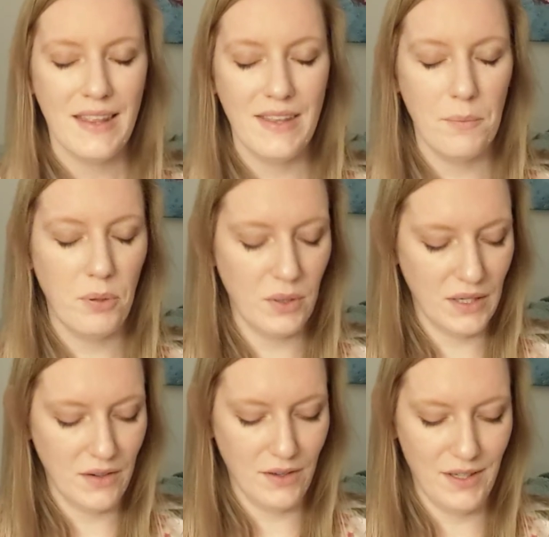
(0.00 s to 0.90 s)
Then put
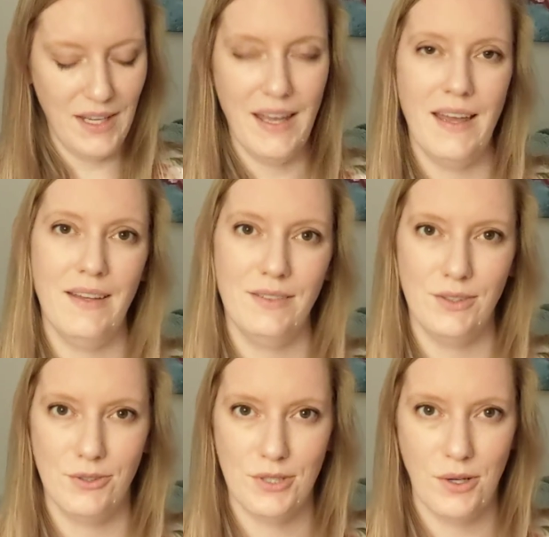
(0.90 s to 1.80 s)
it on and
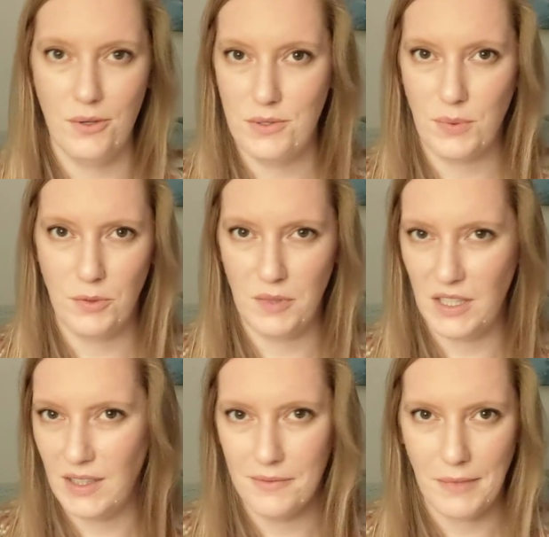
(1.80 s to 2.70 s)
your toes will
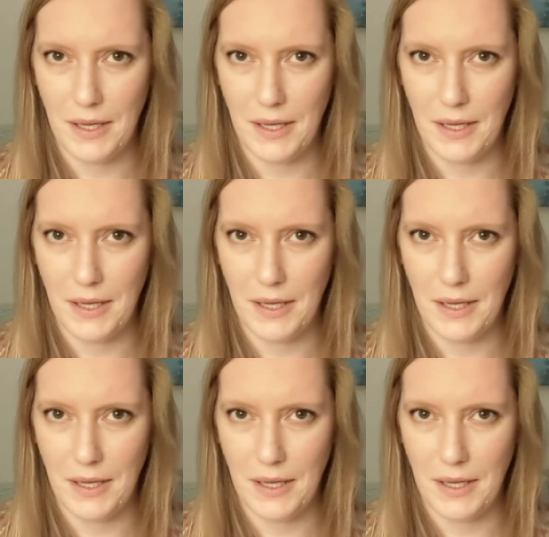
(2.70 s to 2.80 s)
be